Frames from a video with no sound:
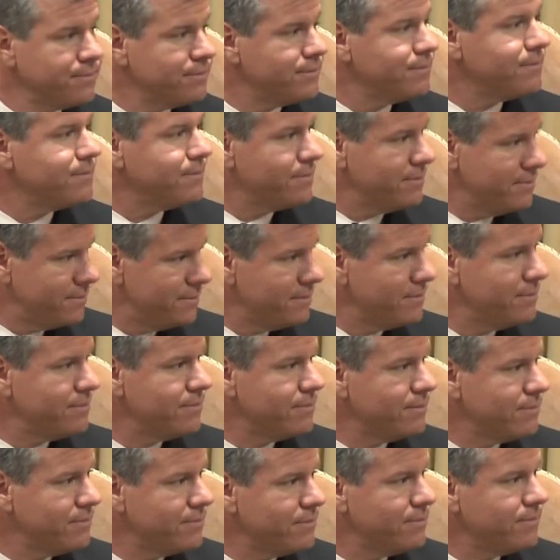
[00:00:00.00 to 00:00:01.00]

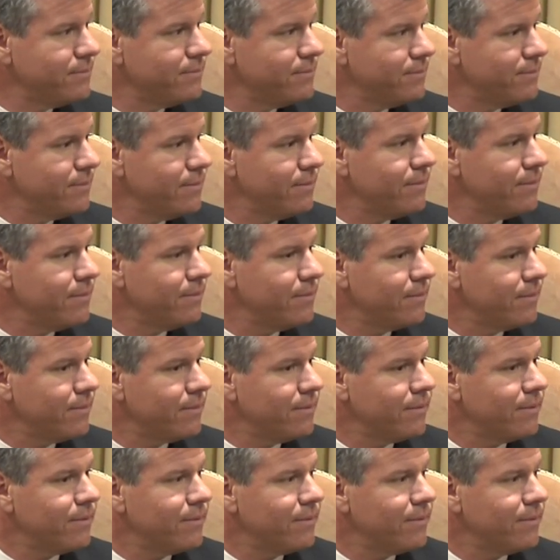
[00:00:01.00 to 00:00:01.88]
[no speech]